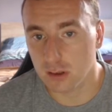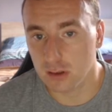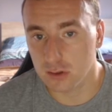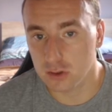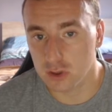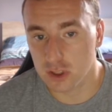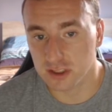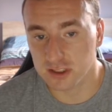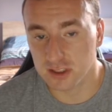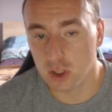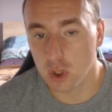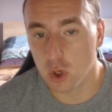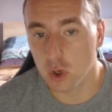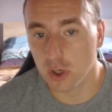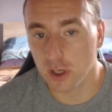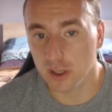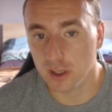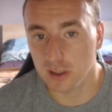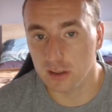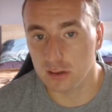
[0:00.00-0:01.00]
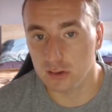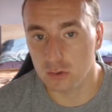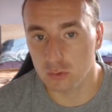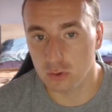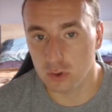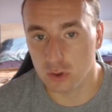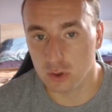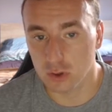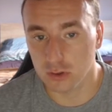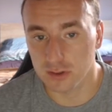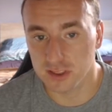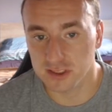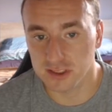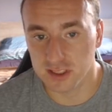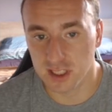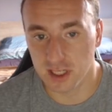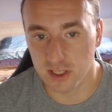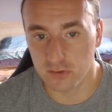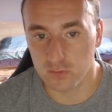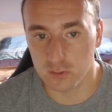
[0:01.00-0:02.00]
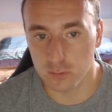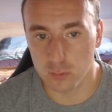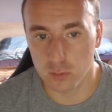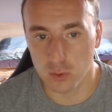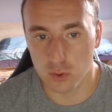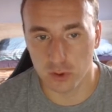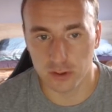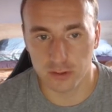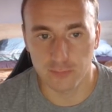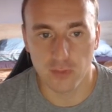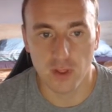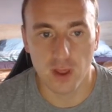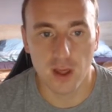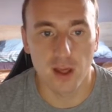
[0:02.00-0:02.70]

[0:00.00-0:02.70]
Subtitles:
just locking in the rook on this side of the board.